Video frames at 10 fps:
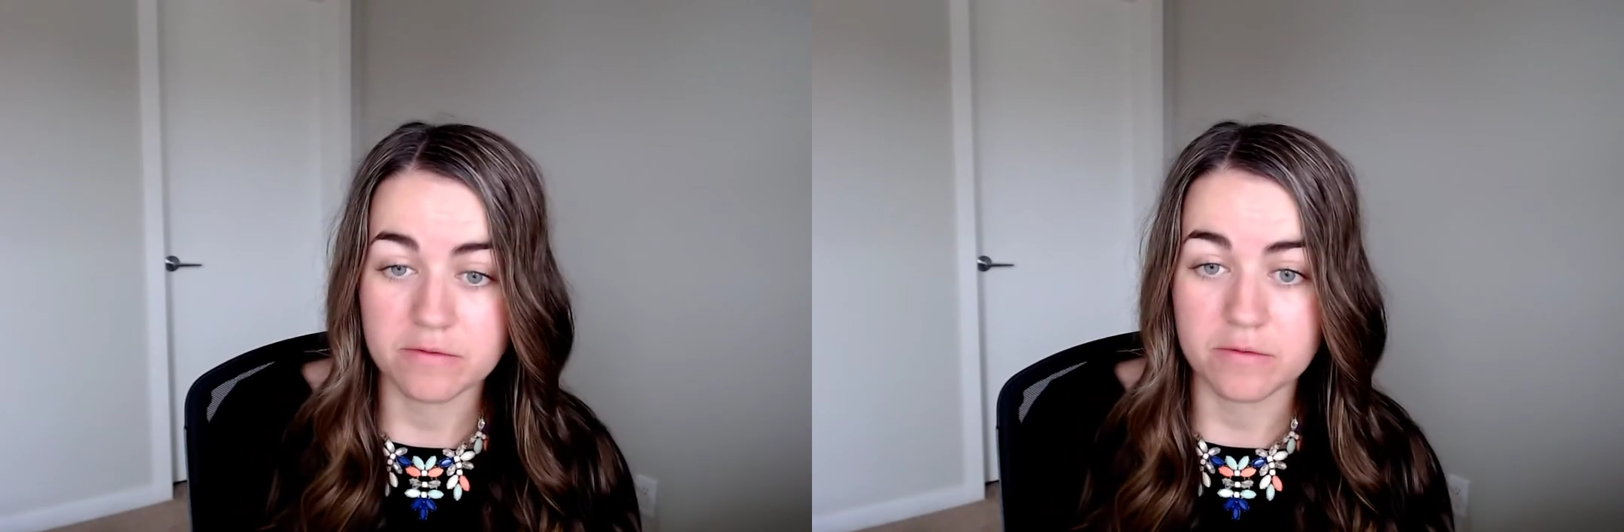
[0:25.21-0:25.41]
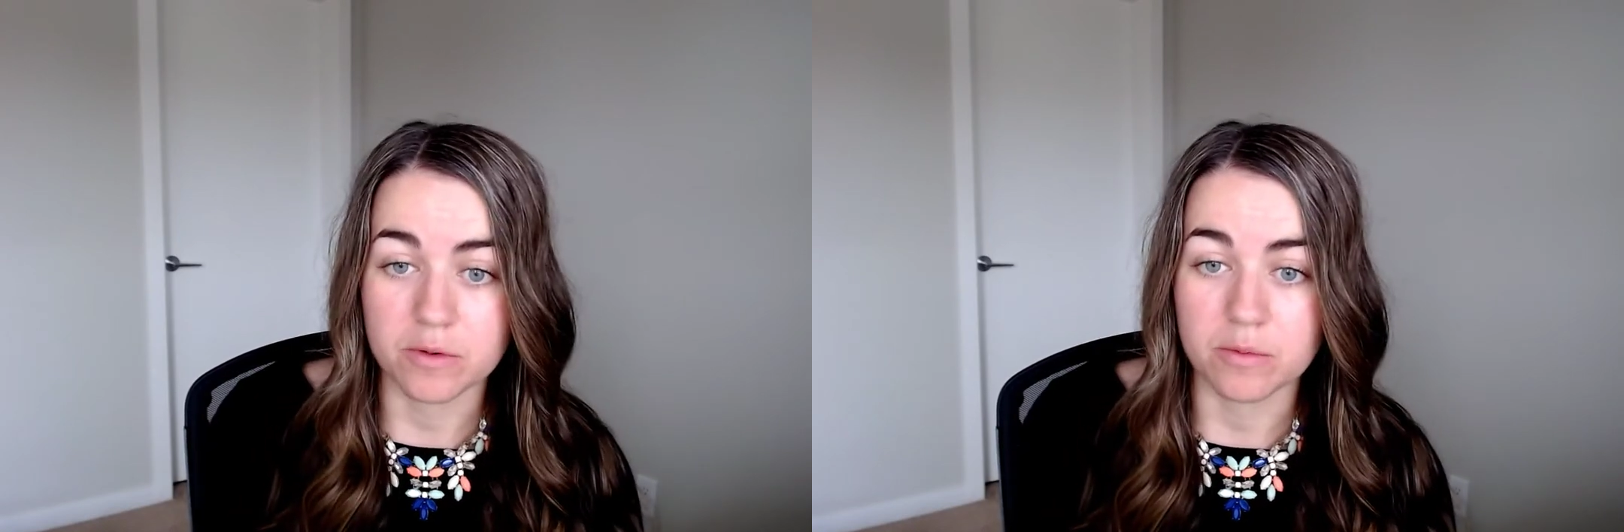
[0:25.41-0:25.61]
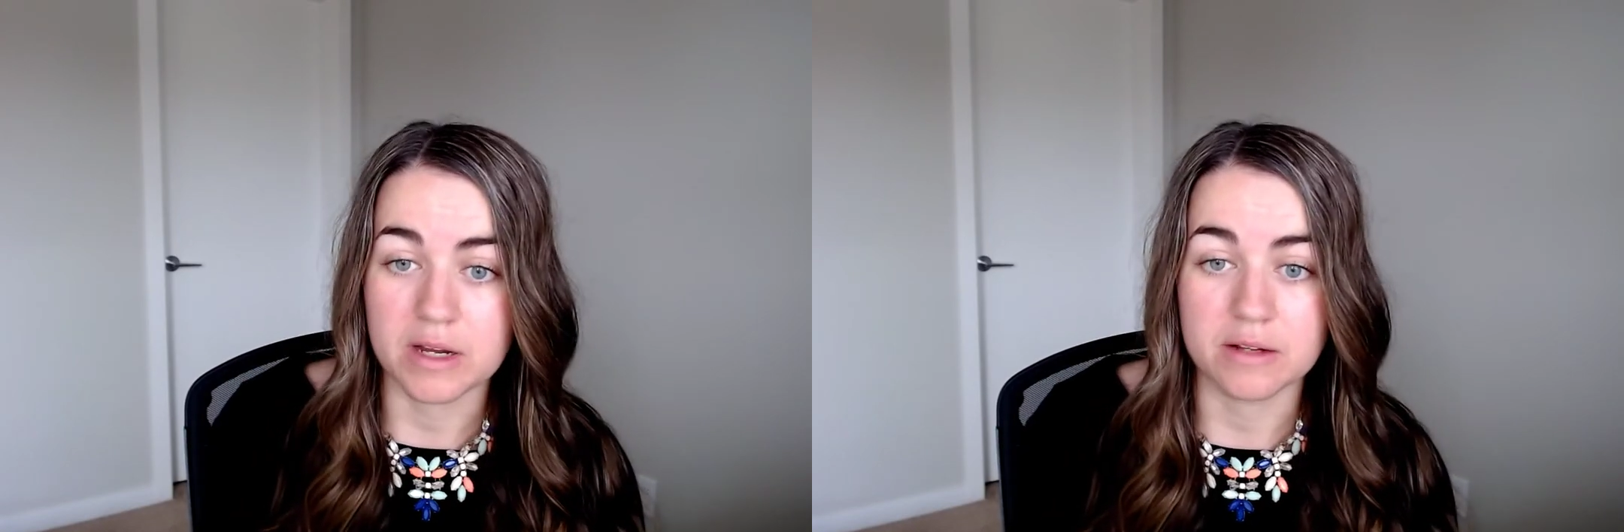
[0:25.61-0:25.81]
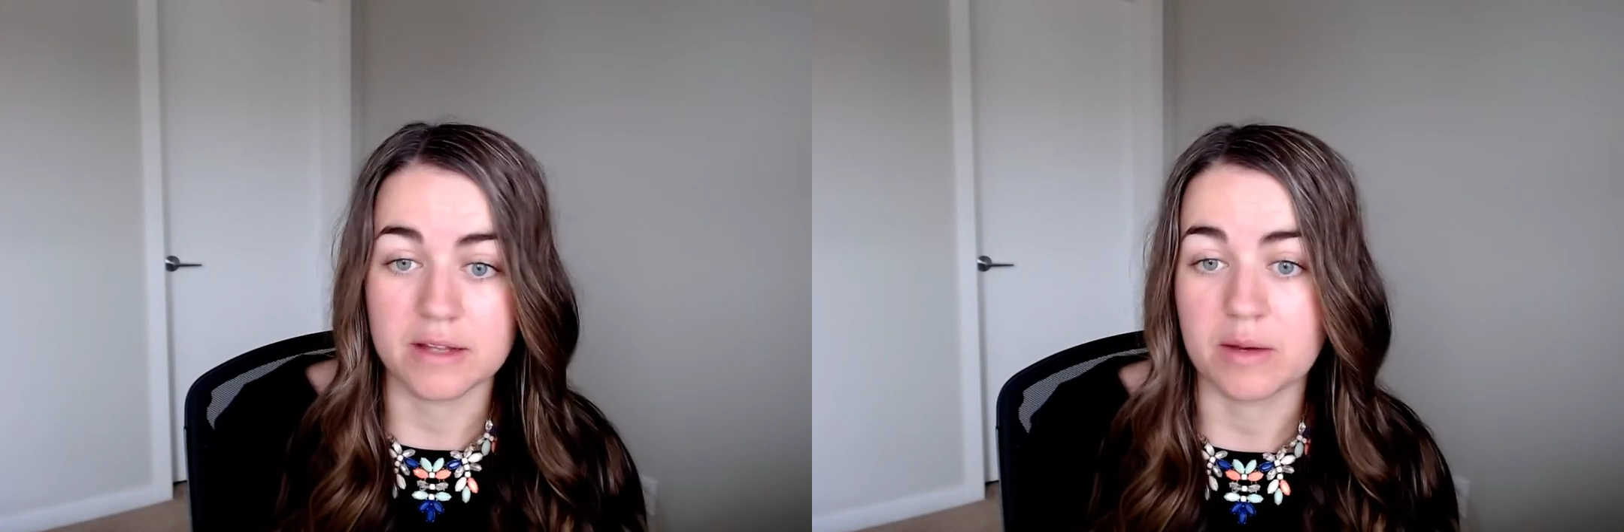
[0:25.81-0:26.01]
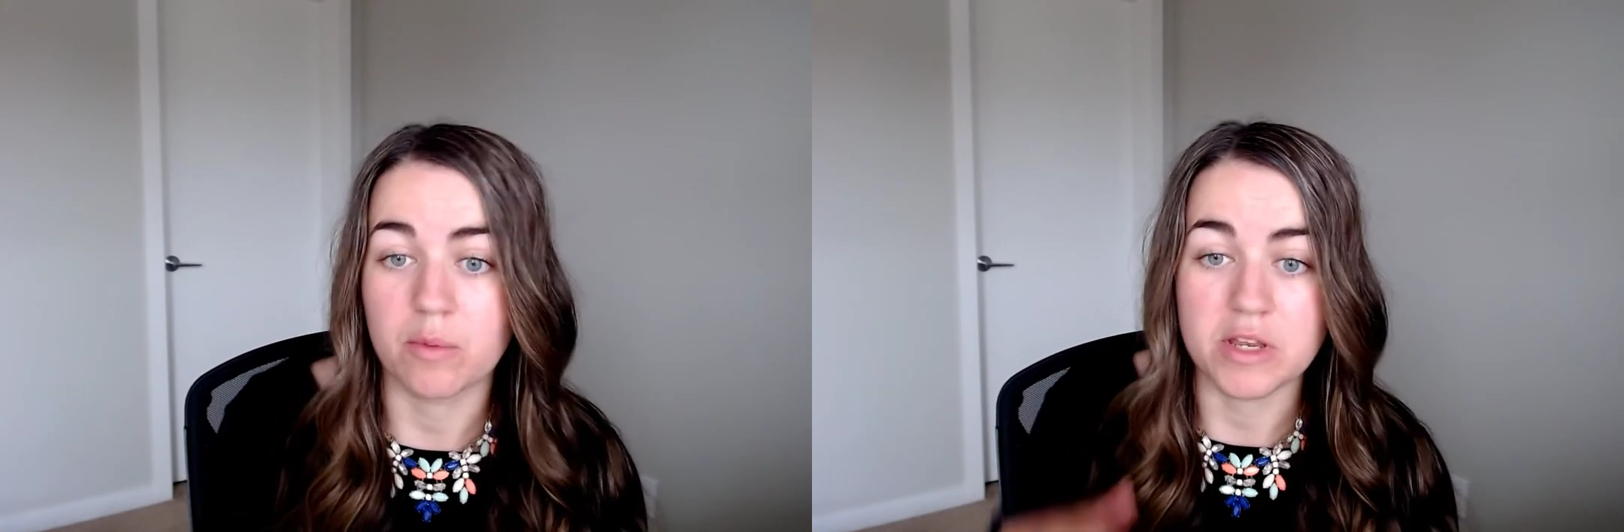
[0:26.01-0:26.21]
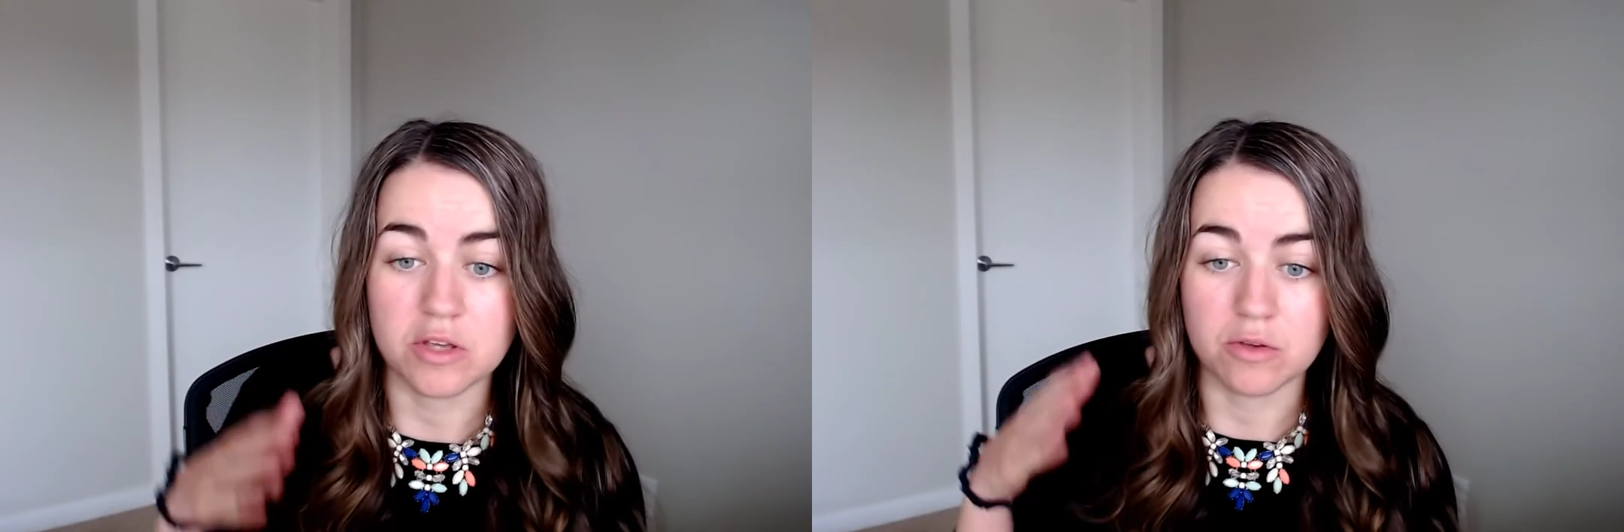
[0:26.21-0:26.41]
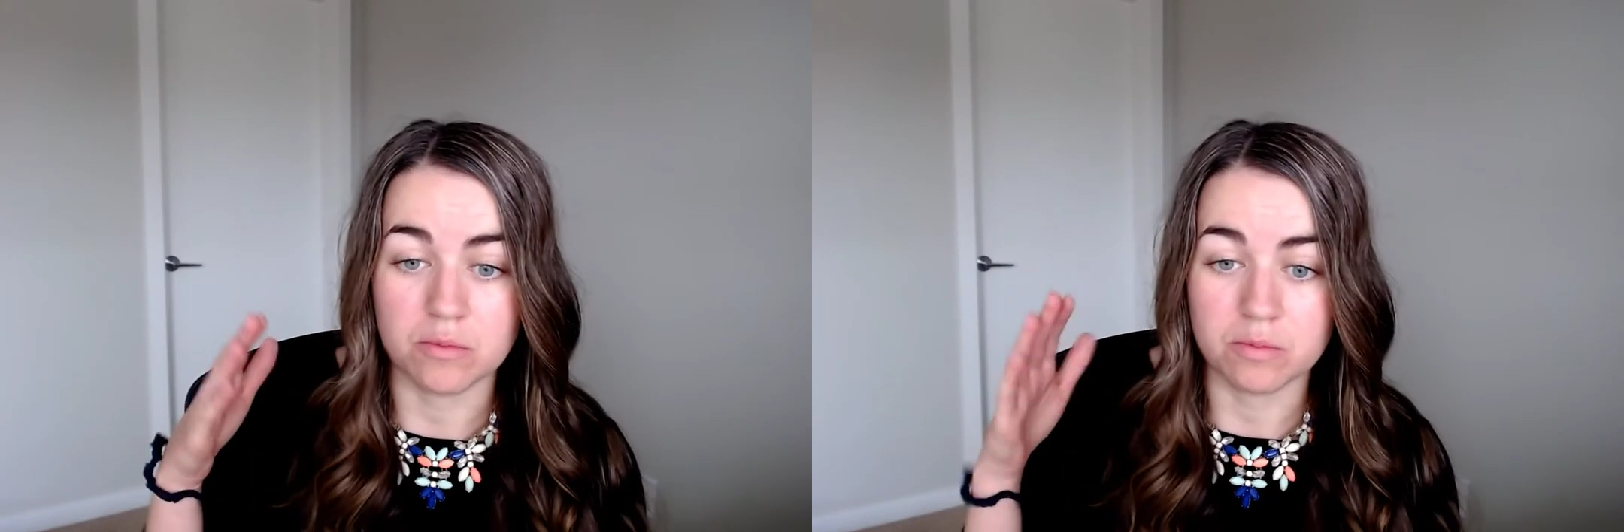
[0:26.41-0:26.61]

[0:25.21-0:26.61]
when you